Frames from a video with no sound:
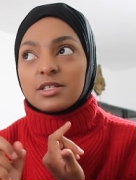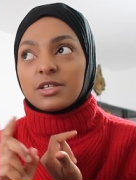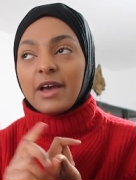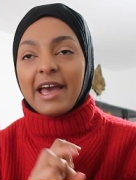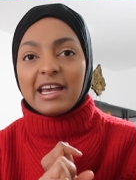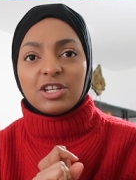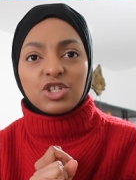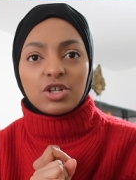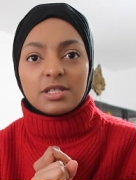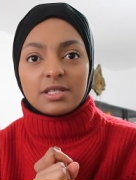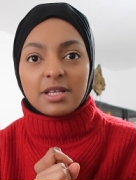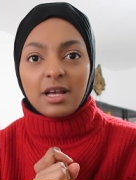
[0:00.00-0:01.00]
So Age
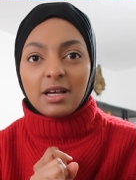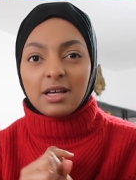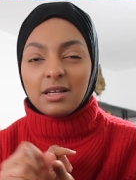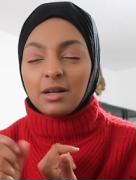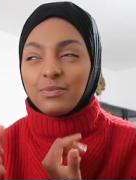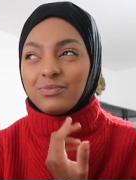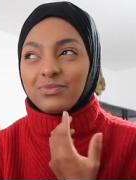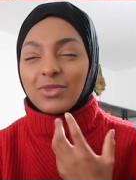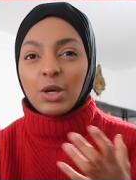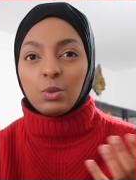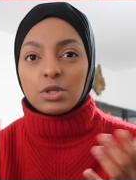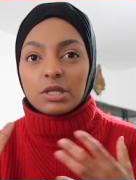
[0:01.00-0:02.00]
Concern,
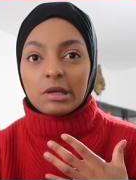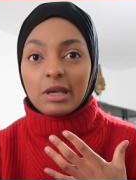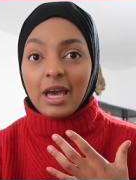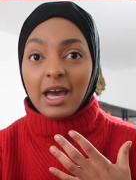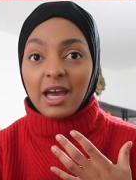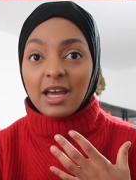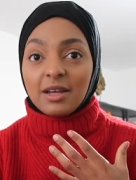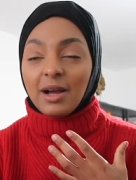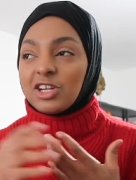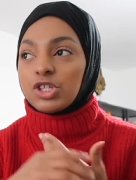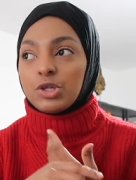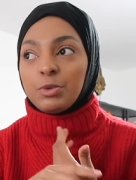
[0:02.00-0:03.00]
it was okay.
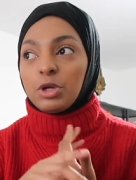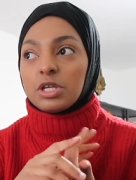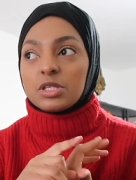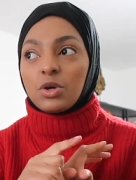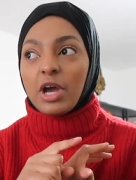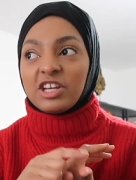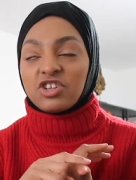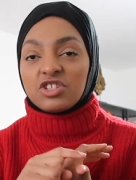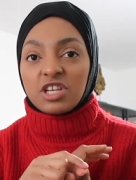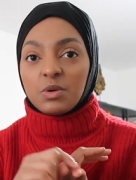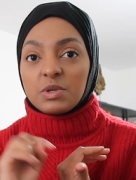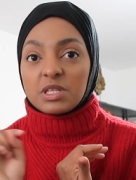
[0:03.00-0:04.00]
Actually, to be honest, Age
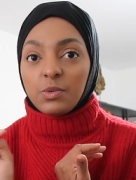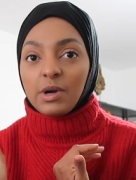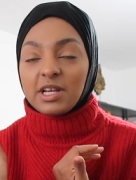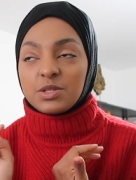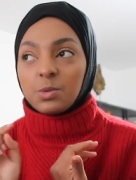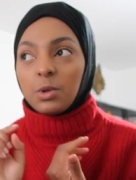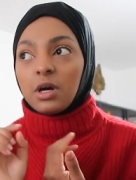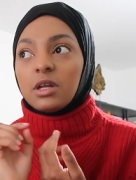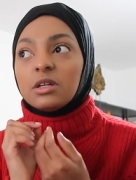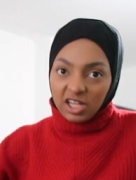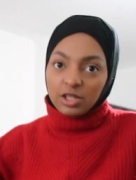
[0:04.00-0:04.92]
Concern was the worst one.